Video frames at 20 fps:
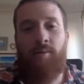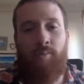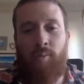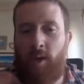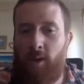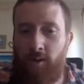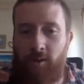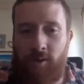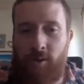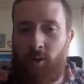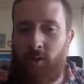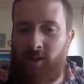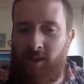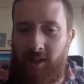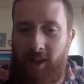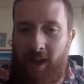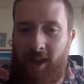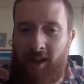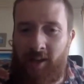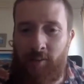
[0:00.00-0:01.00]
whether it's all
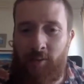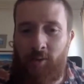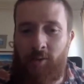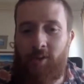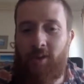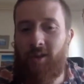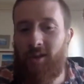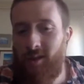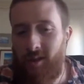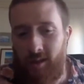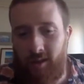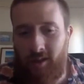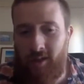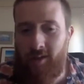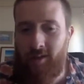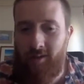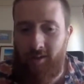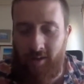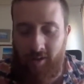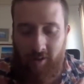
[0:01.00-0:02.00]
Slack communities and
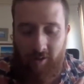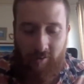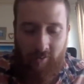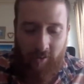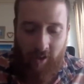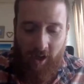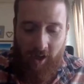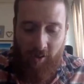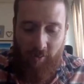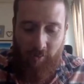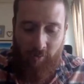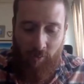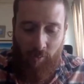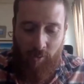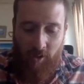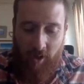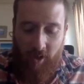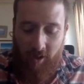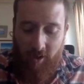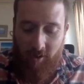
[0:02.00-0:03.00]
then, kind of
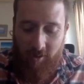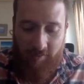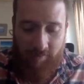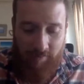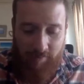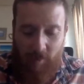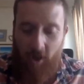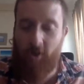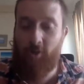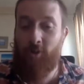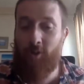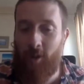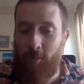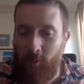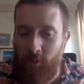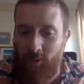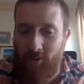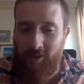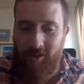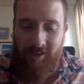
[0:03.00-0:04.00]
from there, other
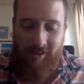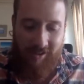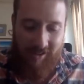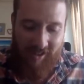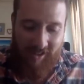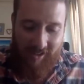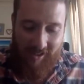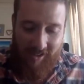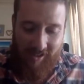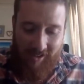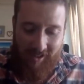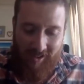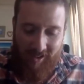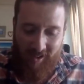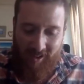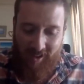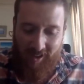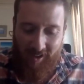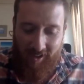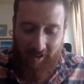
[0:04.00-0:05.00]
communities.
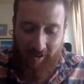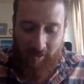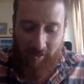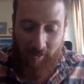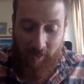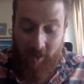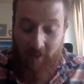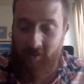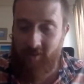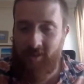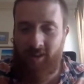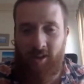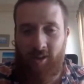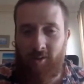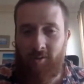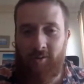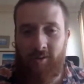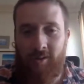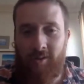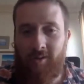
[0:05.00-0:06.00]
And then
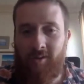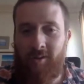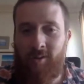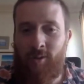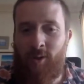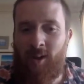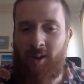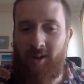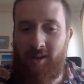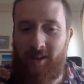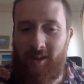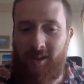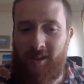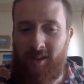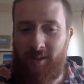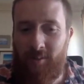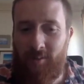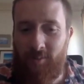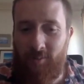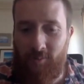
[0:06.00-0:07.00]
try to see
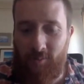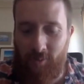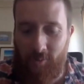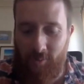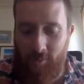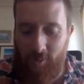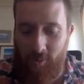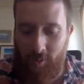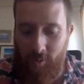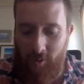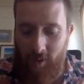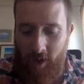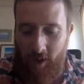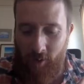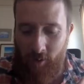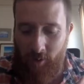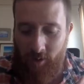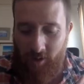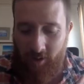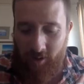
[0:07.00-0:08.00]
how
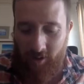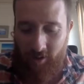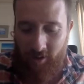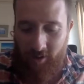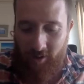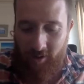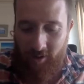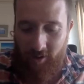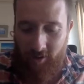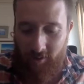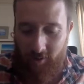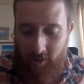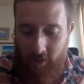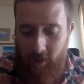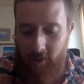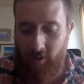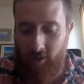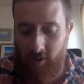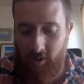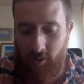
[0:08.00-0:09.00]
we,
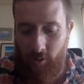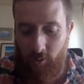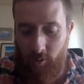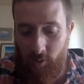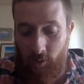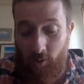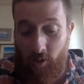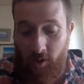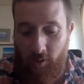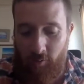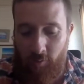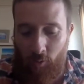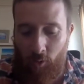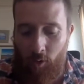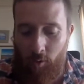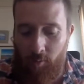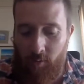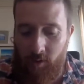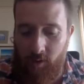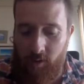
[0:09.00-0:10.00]
so it's already
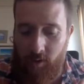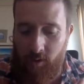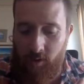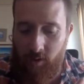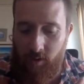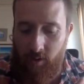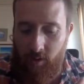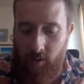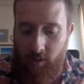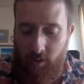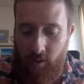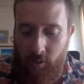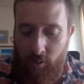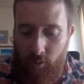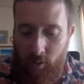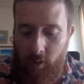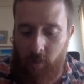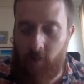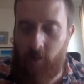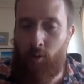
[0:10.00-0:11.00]
formed as
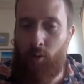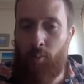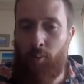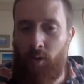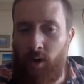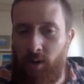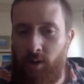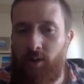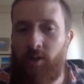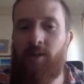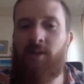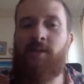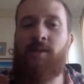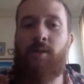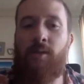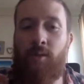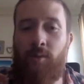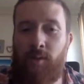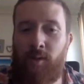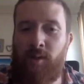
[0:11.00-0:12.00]
a corporation.
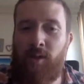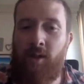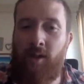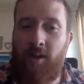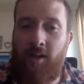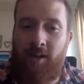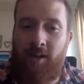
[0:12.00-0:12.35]
So it's,